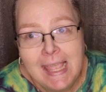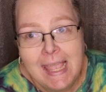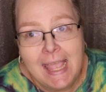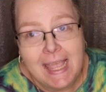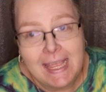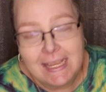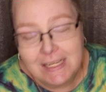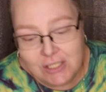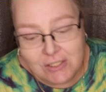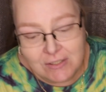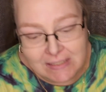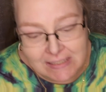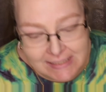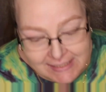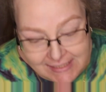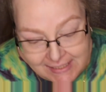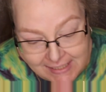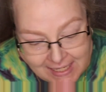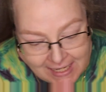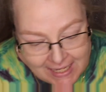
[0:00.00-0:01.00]
As you can
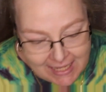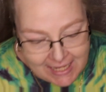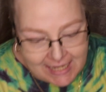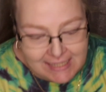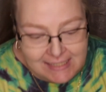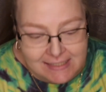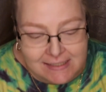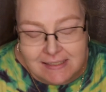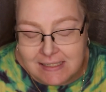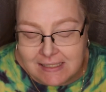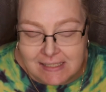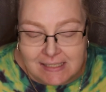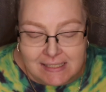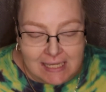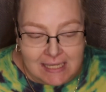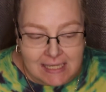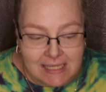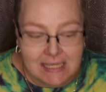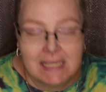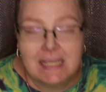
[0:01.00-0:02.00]
see, I
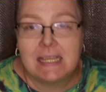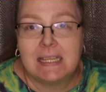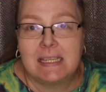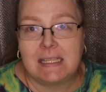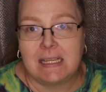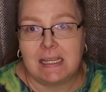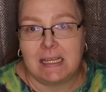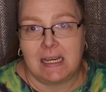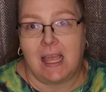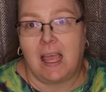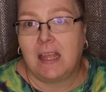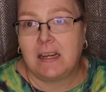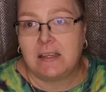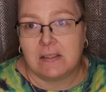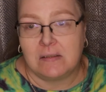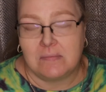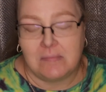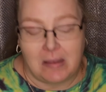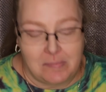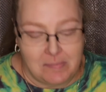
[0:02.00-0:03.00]
just did not
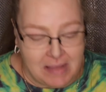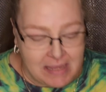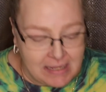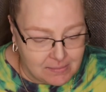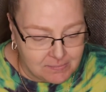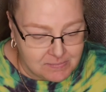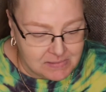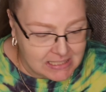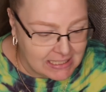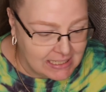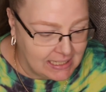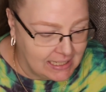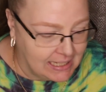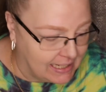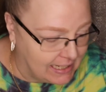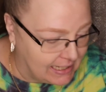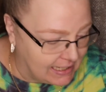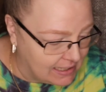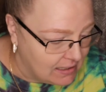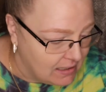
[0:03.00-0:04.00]
do my makeup
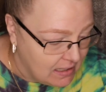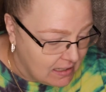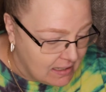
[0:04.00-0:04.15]
today